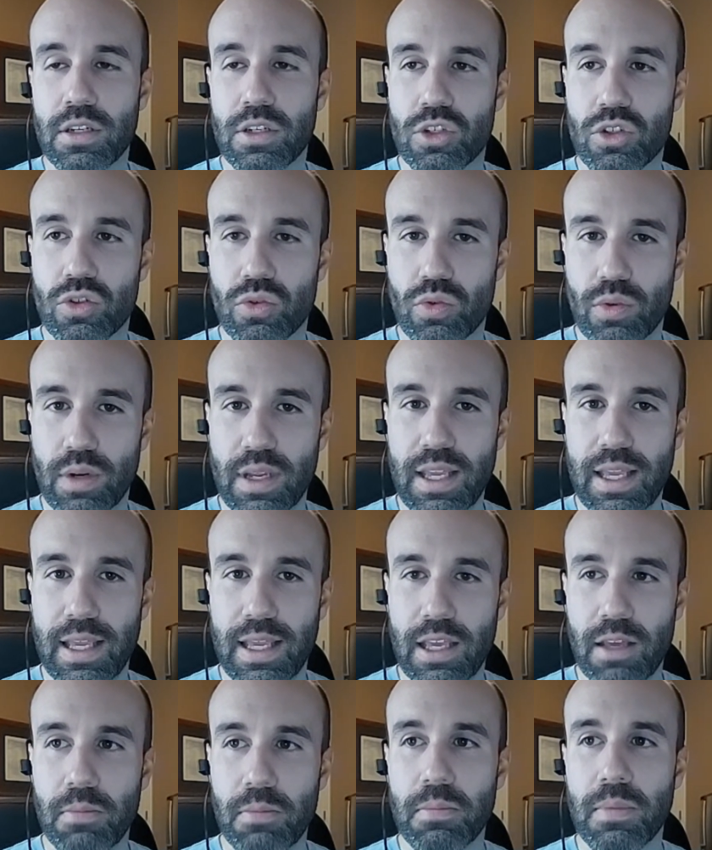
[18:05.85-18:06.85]
Treat
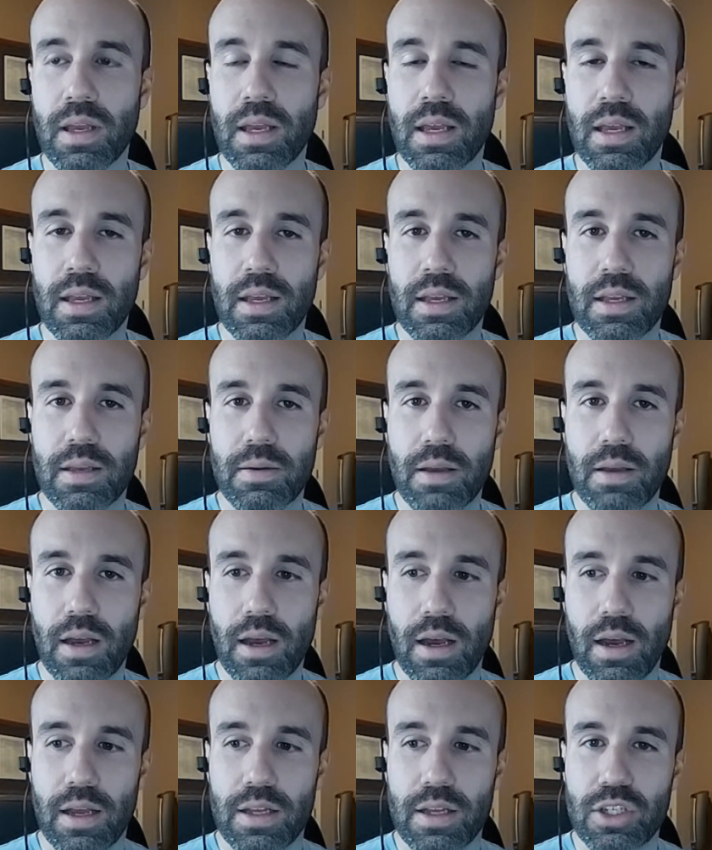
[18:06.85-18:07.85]
him
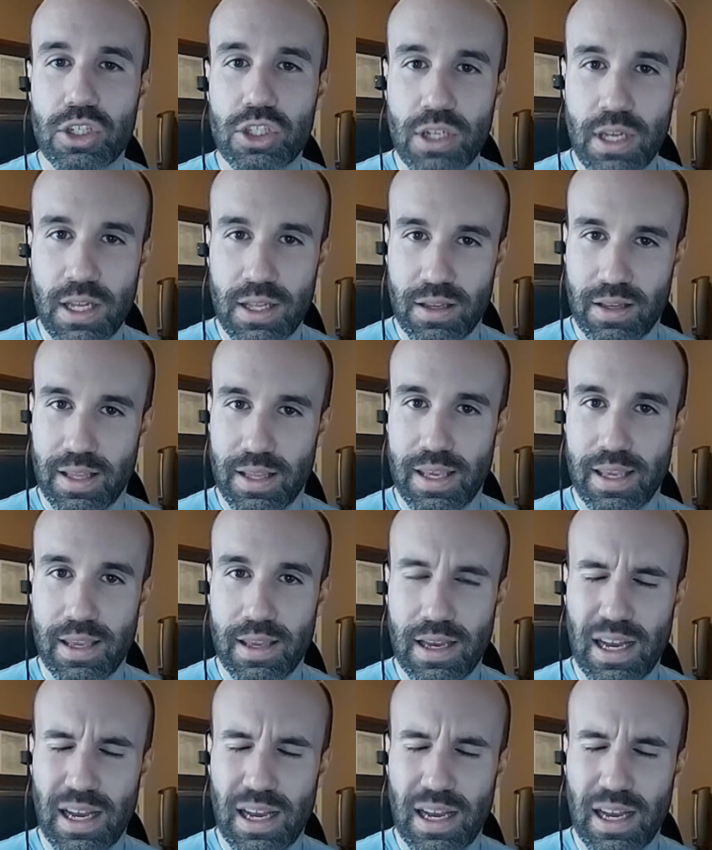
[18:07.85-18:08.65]
gently,